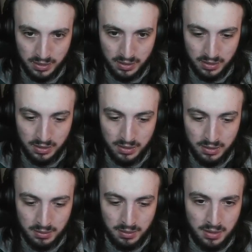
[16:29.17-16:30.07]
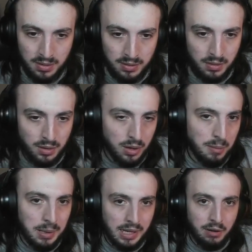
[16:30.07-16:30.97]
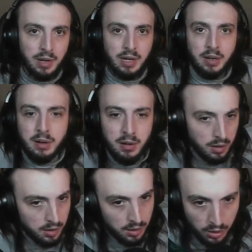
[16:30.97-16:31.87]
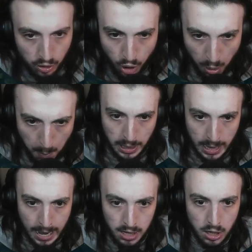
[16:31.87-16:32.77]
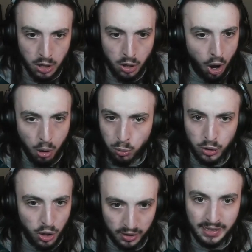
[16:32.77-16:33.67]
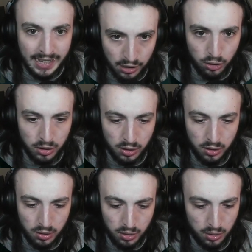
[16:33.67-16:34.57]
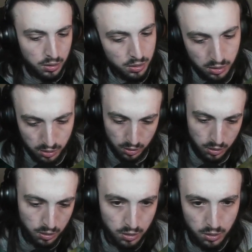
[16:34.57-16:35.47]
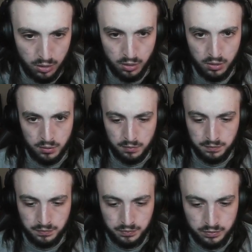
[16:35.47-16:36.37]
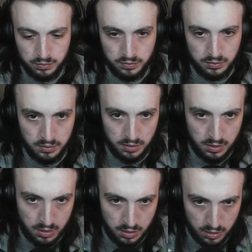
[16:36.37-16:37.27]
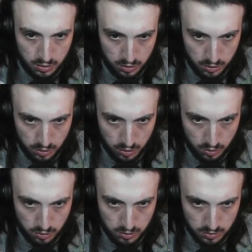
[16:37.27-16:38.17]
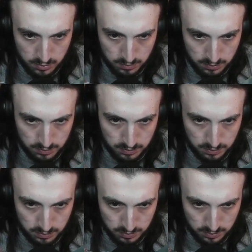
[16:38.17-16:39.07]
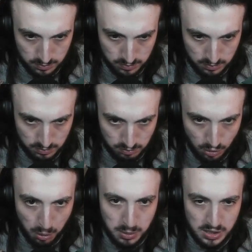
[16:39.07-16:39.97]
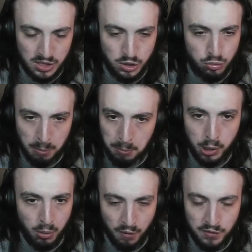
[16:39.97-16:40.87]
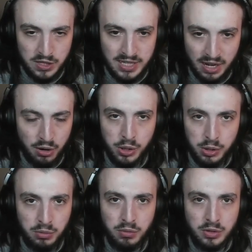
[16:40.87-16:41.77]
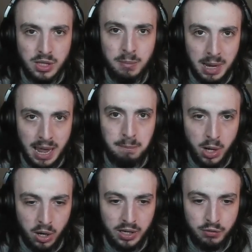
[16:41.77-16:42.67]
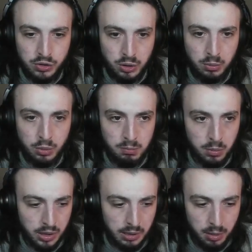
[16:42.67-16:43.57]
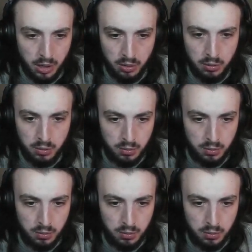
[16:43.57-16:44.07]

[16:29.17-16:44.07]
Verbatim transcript: I command thee. Oh, I better get rid of this. Come on, then! I will not kneel. I am the lord of all that is golden. Bro, I'm gonna strip you off and sell you to the black market for some good money, bro.